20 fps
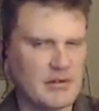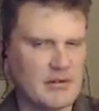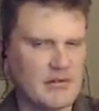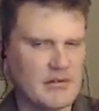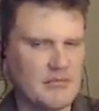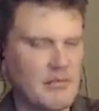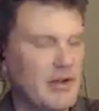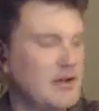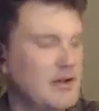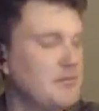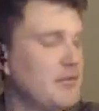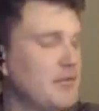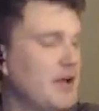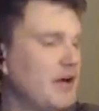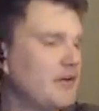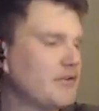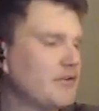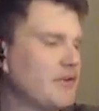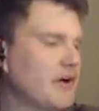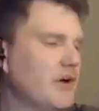Many
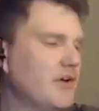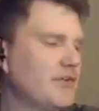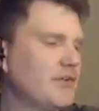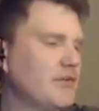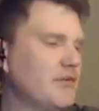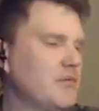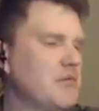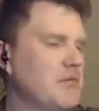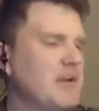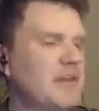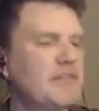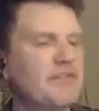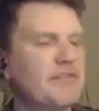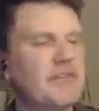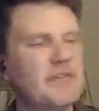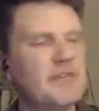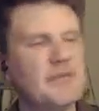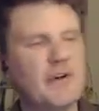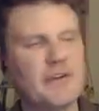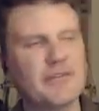males also, but many
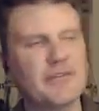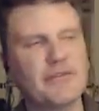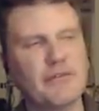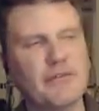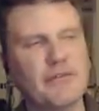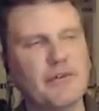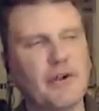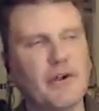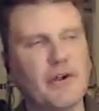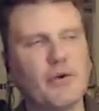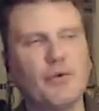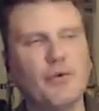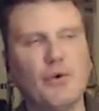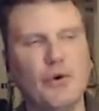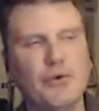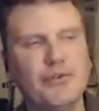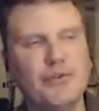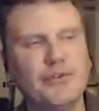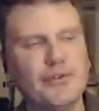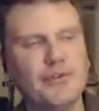females feel very
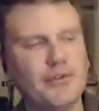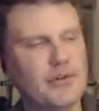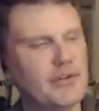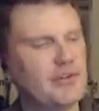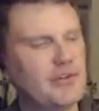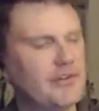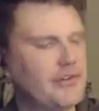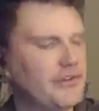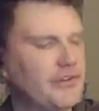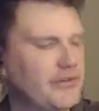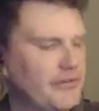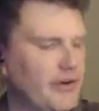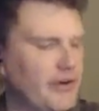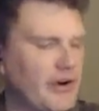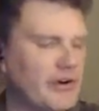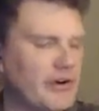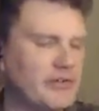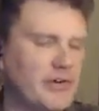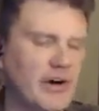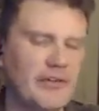close to it because it's a
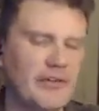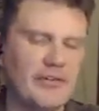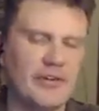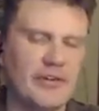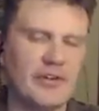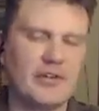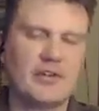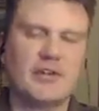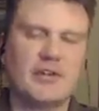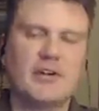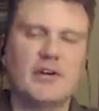very loving,